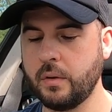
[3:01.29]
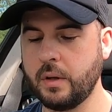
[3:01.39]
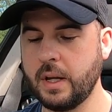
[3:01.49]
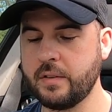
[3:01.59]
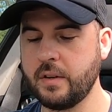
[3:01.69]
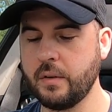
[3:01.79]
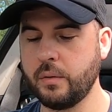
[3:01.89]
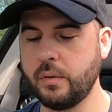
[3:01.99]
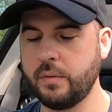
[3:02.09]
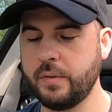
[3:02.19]
Gasket,
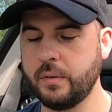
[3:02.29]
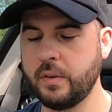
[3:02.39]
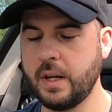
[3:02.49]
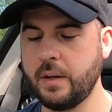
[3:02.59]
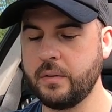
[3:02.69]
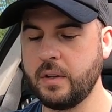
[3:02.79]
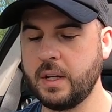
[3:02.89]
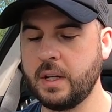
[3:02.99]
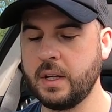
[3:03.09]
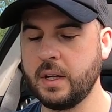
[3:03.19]
oil filter
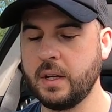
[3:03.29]
housing.